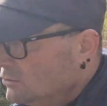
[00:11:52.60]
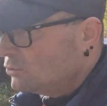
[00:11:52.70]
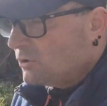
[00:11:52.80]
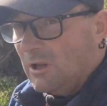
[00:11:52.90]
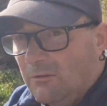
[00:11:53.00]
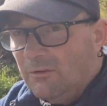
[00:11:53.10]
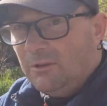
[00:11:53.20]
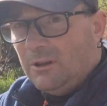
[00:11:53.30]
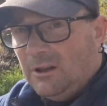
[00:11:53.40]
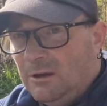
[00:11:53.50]
just leaving
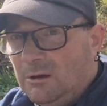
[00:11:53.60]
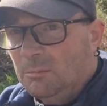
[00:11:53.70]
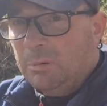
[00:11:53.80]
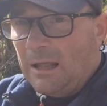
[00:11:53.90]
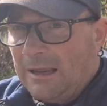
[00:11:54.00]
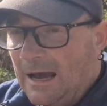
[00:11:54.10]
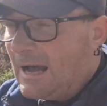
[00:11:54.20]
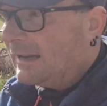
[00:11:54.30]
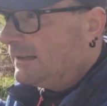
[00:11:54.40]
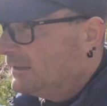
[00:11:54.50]
the
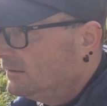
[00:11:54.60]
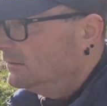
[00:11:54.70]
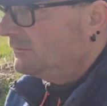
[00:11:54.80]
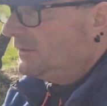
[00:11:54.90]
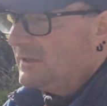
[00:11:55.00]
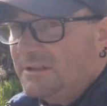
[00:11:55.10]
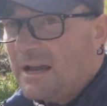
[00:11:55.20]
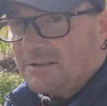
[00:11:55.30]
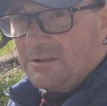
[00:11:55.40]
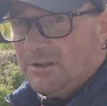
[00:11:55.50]
placard of the
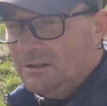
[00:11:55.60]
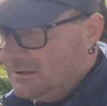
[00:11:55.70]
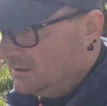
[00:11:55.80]
disaster,